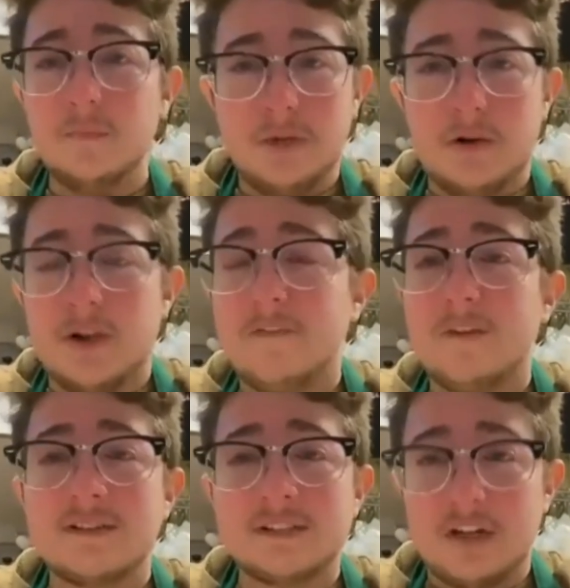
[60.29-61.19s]
We don't have
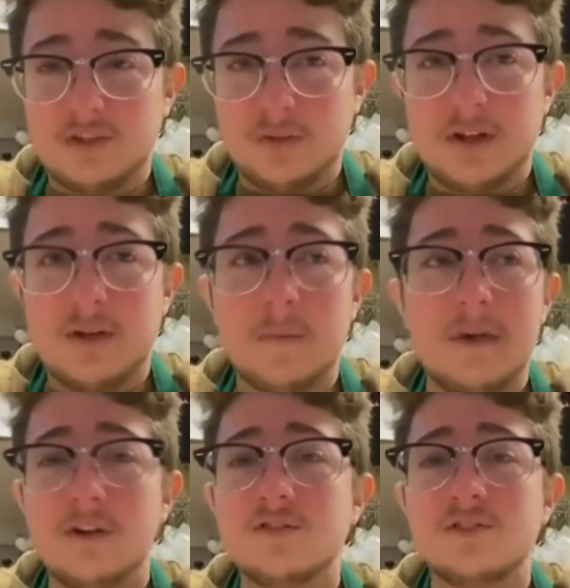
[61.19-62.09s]
fair scheduling.
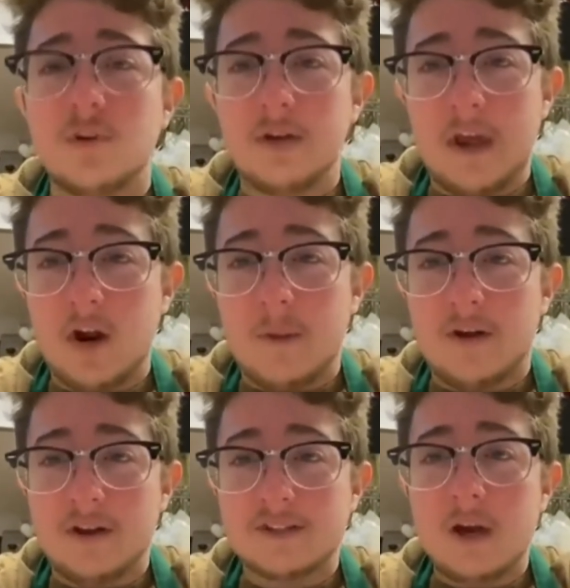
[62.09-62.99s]
Managers don't care
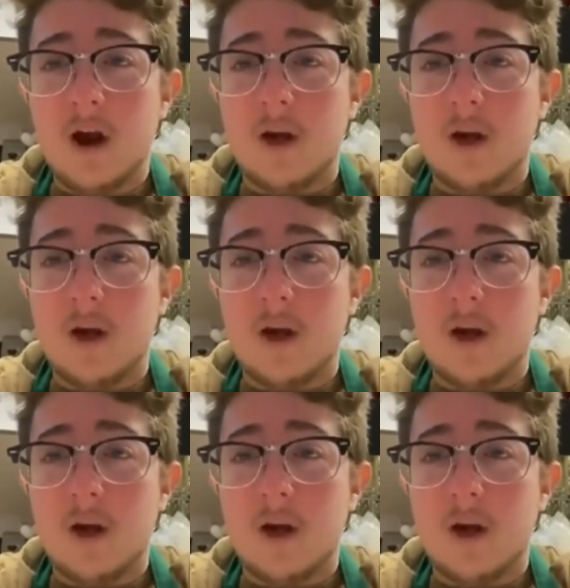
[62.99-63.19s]
about us.